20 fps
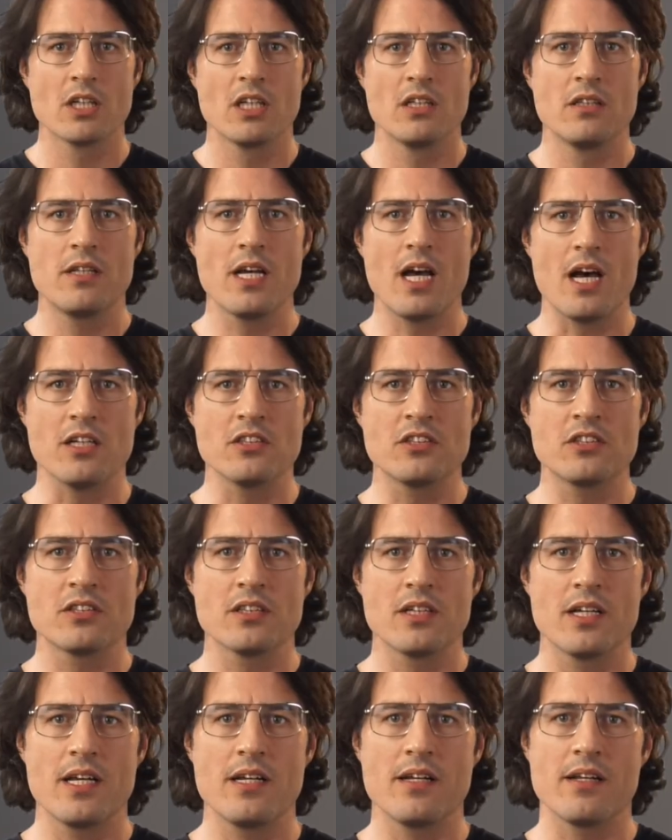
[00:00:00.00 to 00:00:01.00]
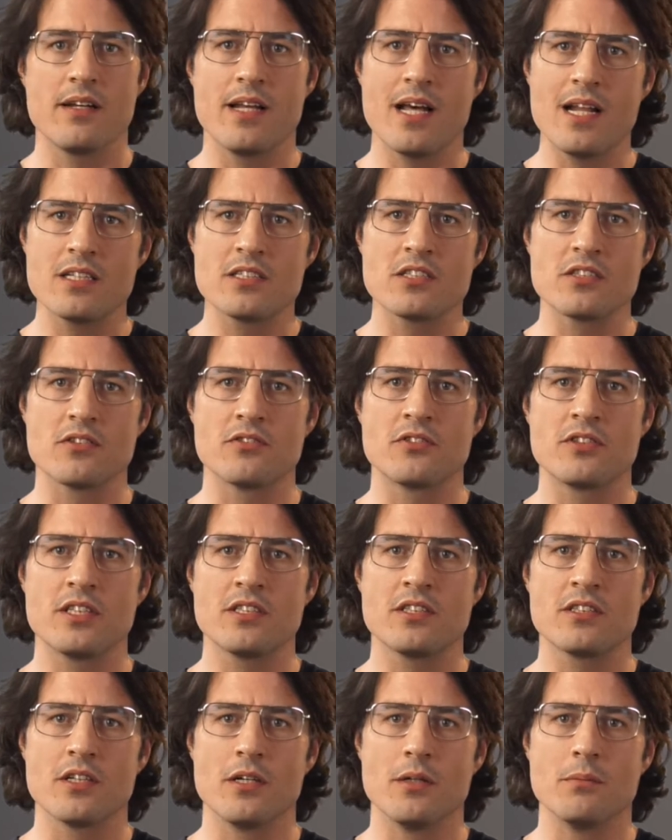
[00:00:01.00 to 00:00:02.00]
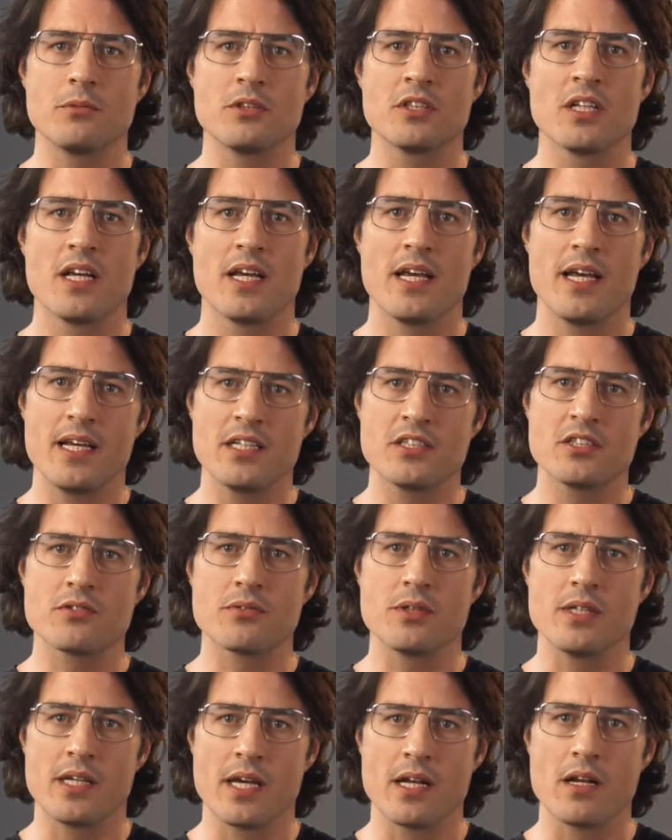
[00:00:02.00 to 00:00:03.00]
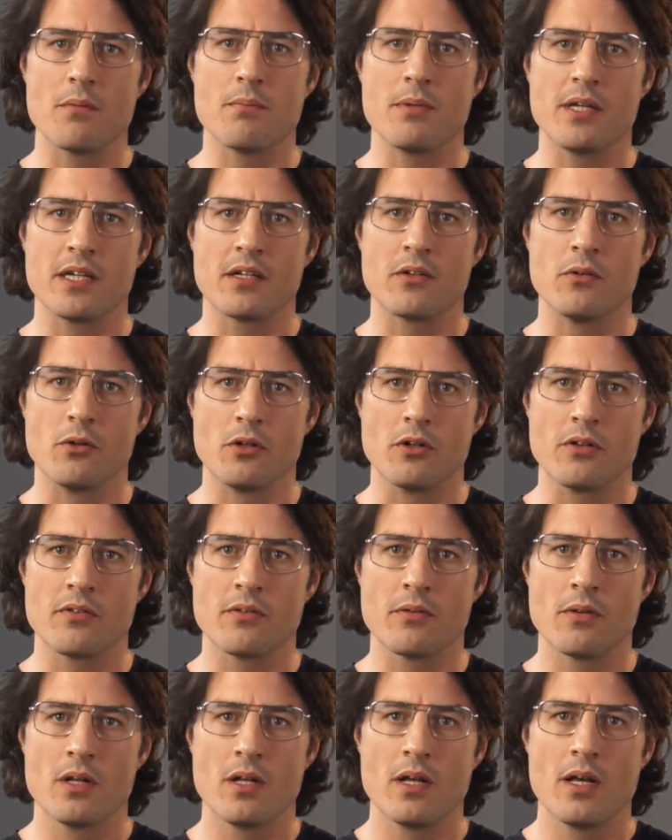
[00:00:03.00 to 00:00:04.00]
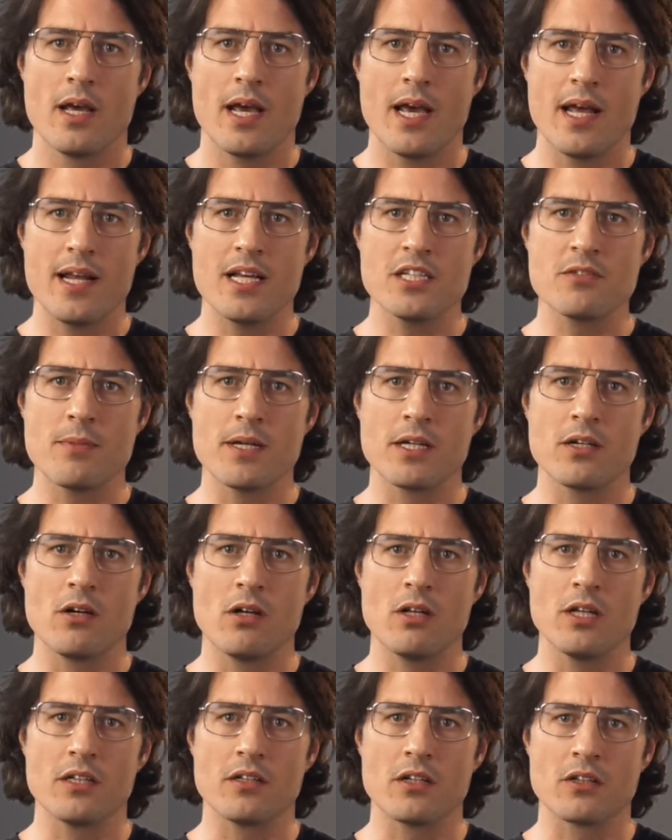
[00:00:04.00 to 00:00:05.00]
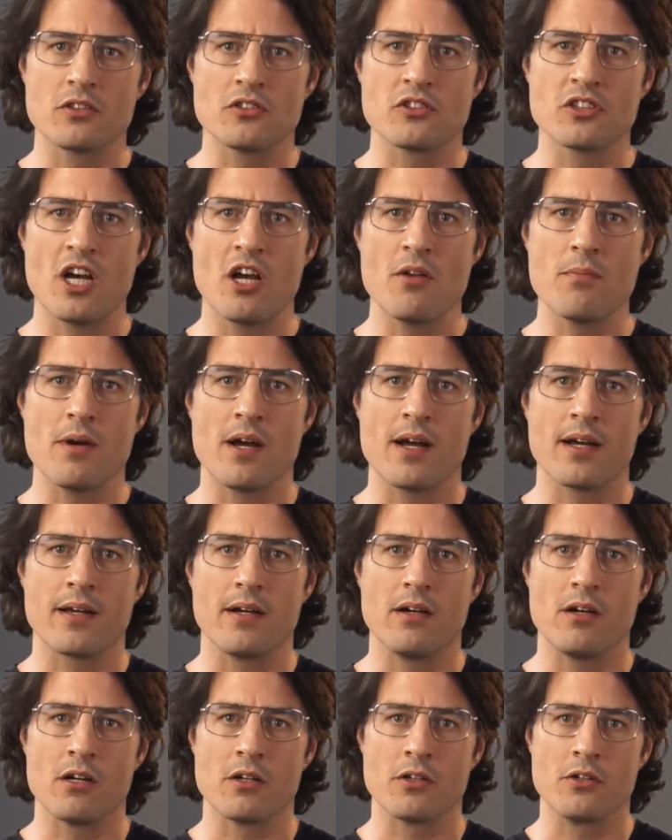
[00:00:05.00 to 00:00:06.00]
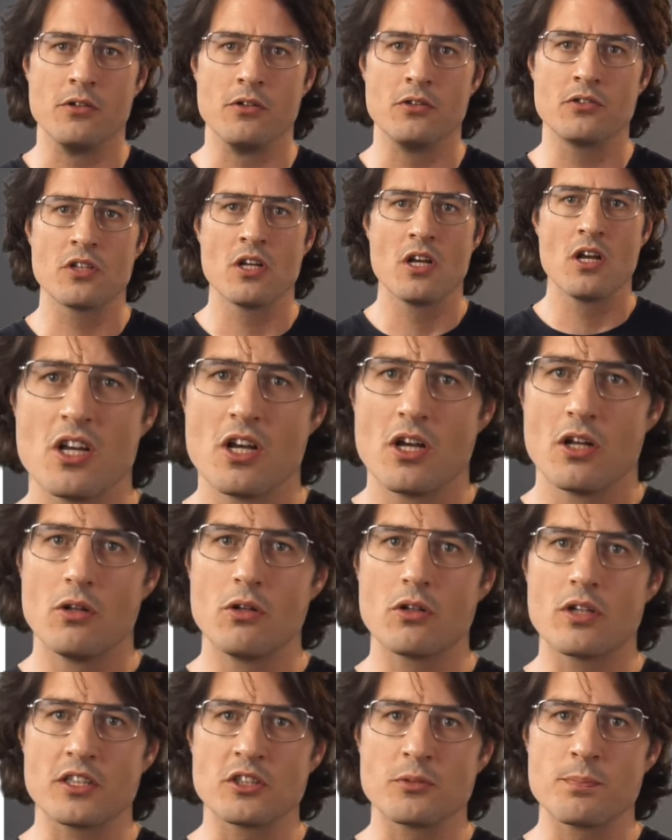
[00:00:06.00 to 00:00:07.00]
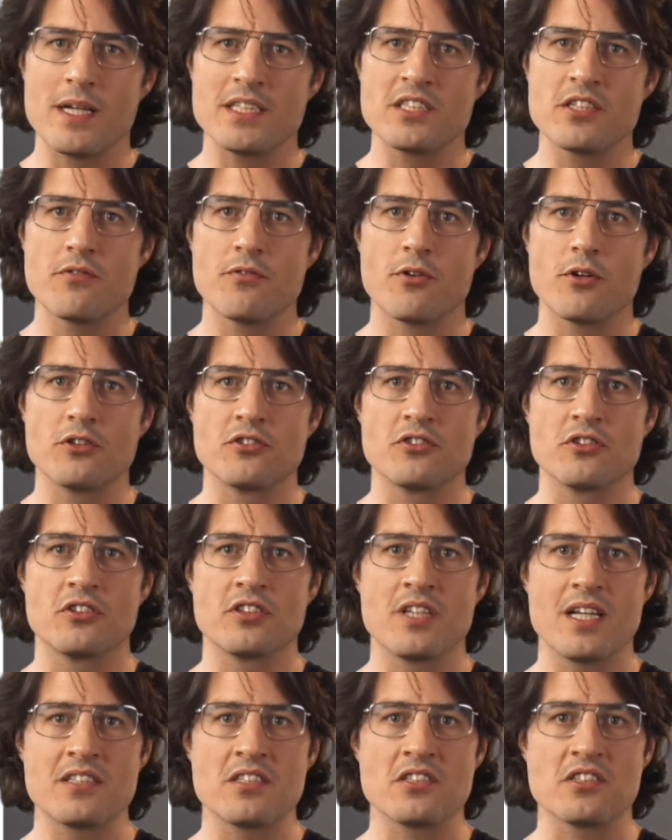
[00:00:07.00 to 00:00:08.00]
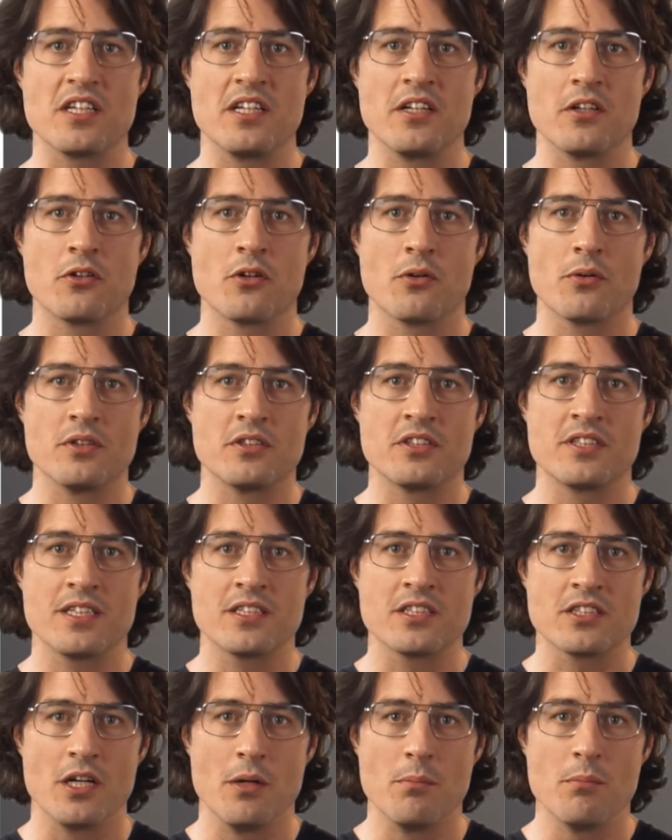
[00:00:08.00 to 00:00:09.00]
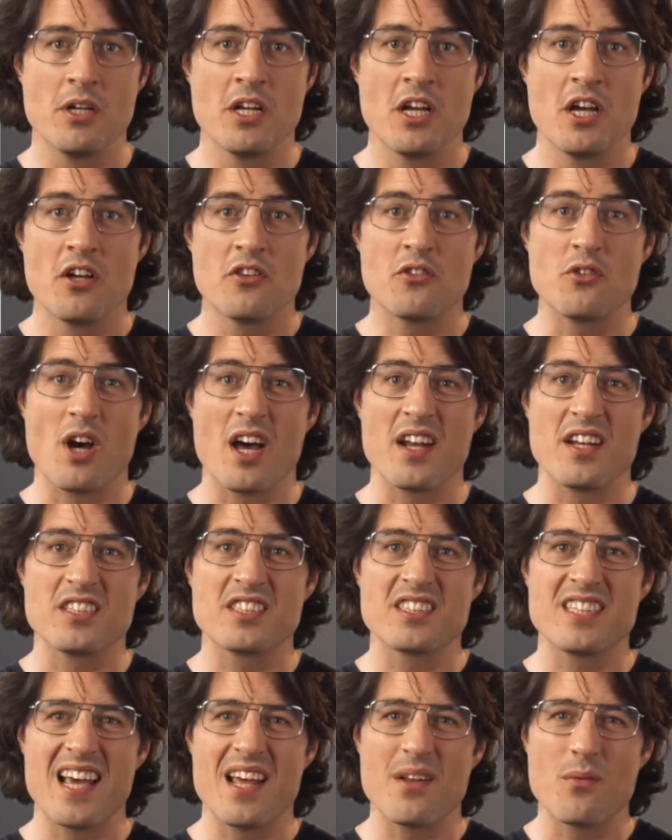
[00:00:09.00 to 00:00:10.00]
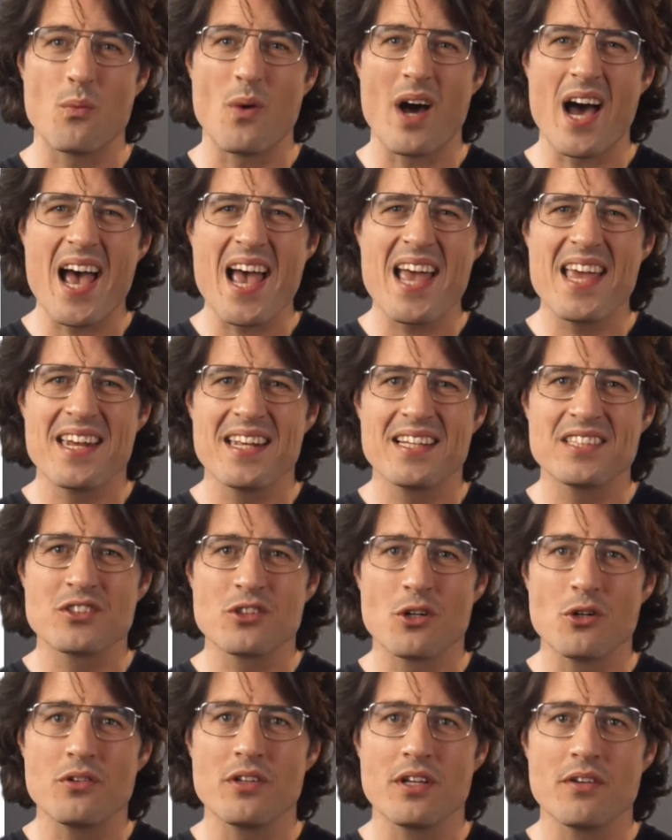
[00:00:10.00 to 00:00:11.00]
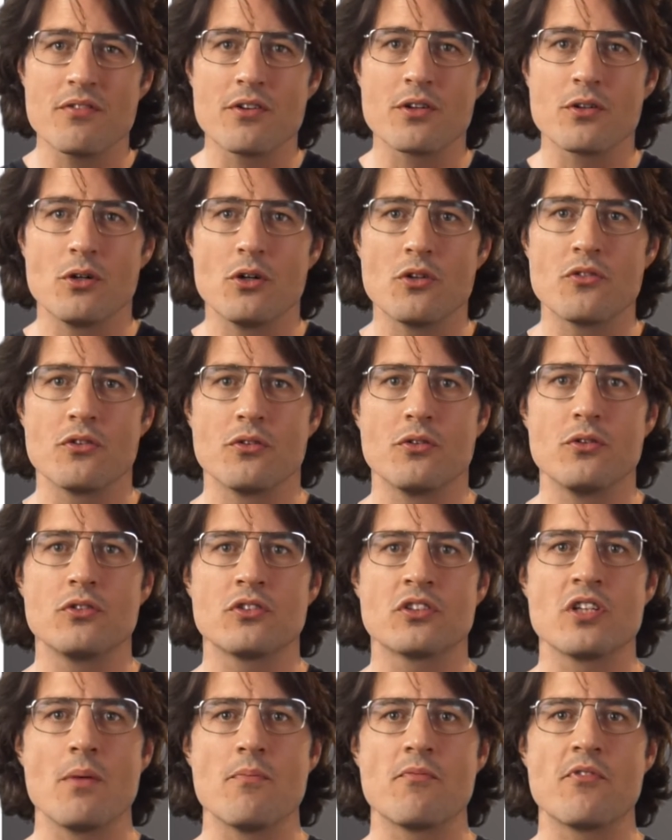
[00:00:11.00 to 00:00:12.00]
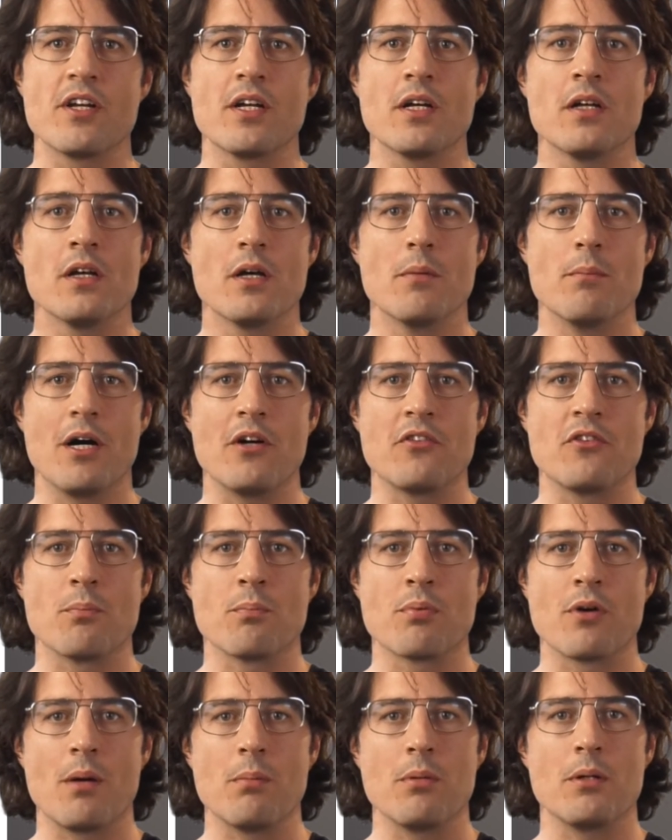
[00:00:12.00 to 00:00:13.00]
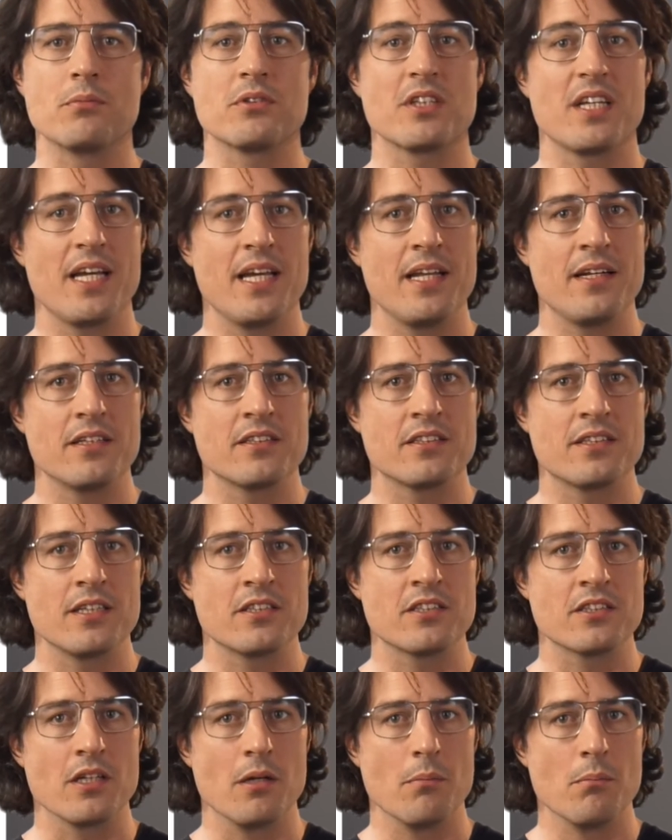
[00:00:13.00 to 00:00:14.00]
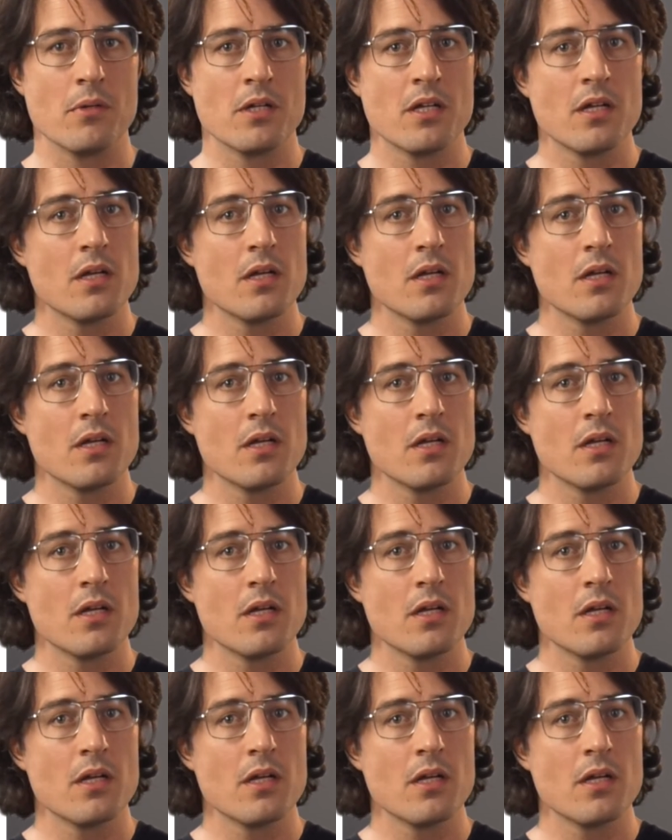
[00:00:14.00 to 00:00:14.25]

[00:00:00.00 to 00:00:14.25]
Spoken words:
Thus, in the analysis of systems, history cannot be ignored. And as my colleague Dr. Schuitmaker argues, look especially for the successes in the current system to understand why it is so difficult to do something about the problems in the system,